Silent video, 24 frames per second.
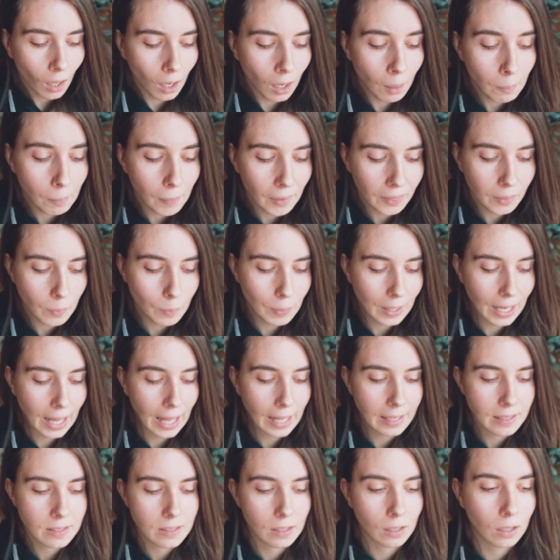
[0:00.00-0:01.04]
But the
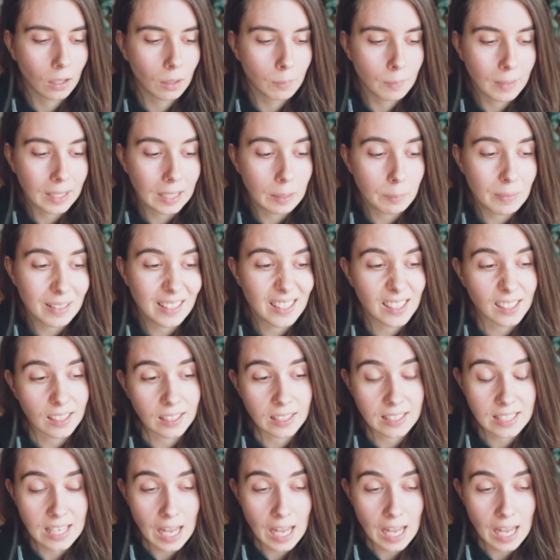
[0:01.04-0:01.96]
plans are maybe a